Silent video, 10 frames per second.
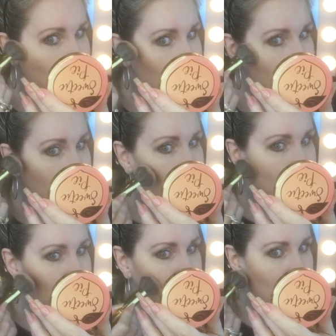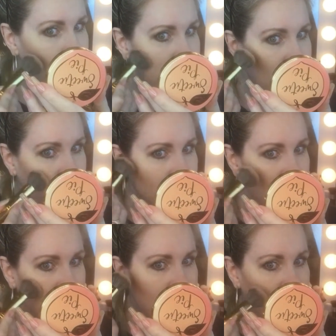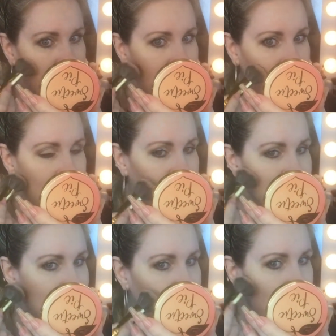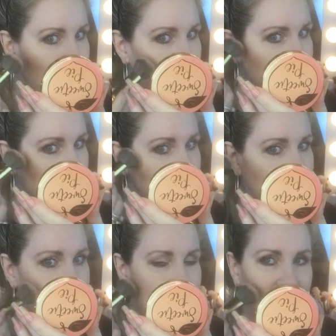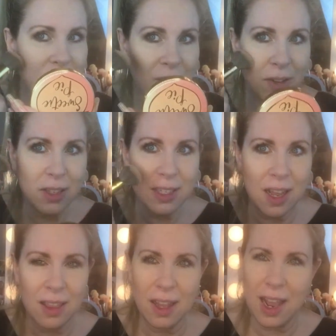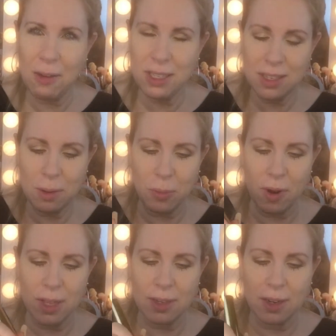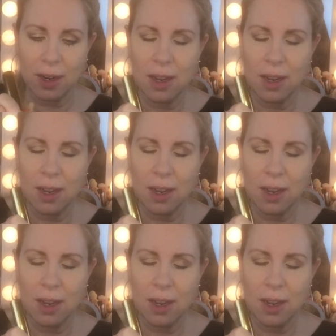And I was skeptical. I just saw pinks and golds and I thought, how is this a bronzer?